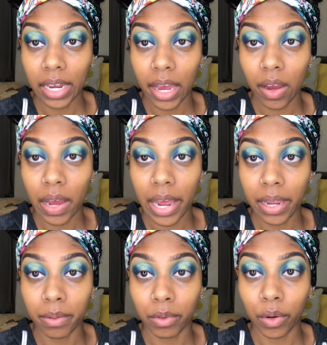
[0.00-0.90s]
now I
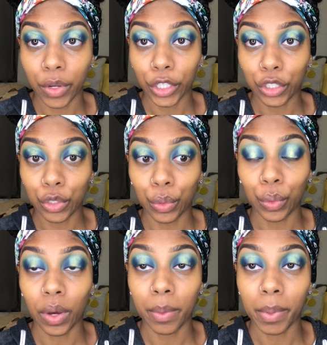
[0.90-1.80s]
am going
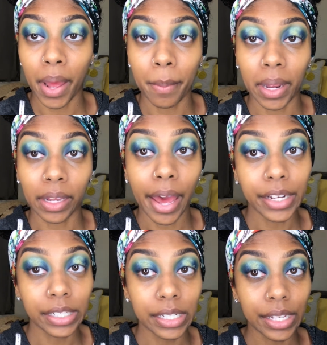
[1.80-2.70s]
to apply my
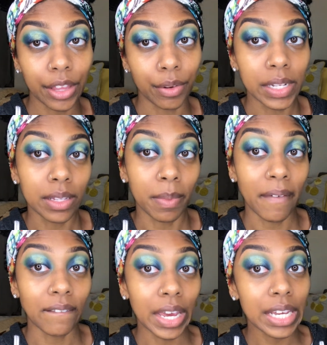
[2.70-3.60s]
lashes and the rest of
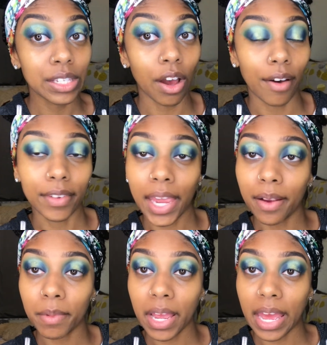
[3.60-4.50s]
my face off
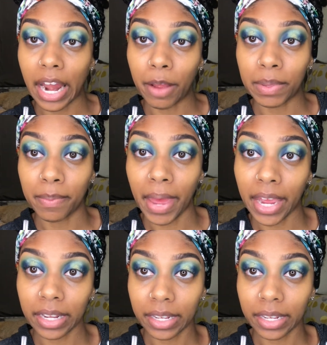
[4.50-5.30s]
camera, and I'll be back.